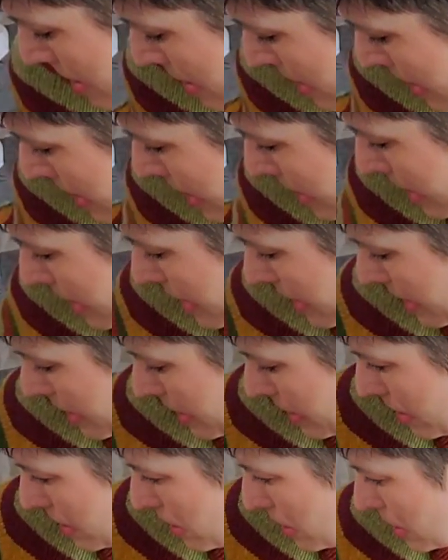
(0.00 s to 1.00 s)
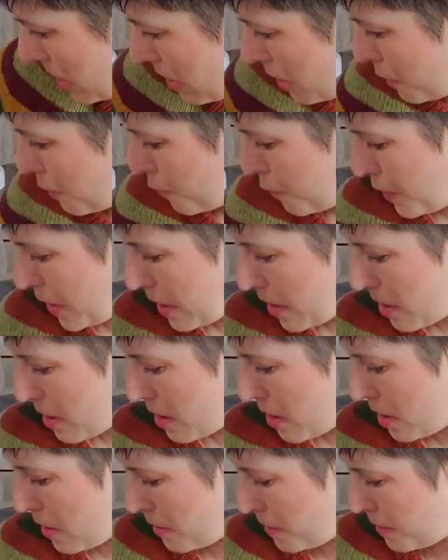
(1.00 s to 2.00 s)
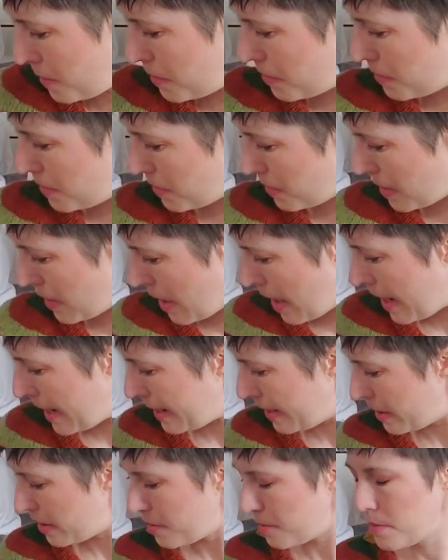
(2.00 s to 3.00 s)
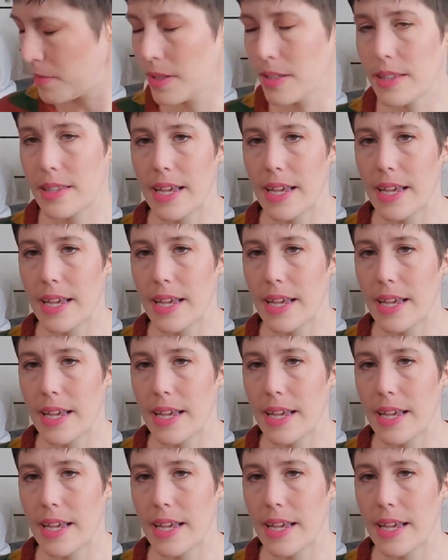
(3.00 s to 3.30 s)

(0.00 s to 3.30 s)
And then the fifth item